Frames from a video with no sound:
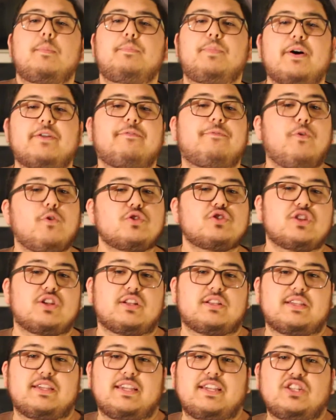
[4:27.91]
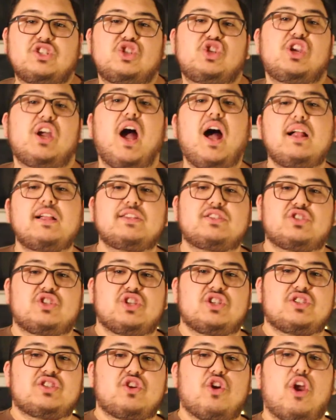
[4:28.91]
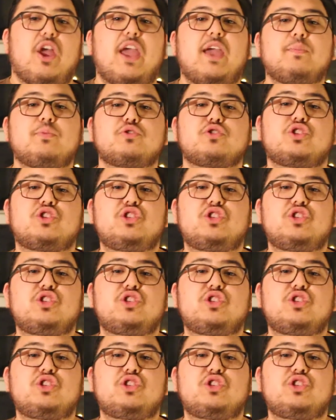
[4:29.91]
But fortunately, geologists are able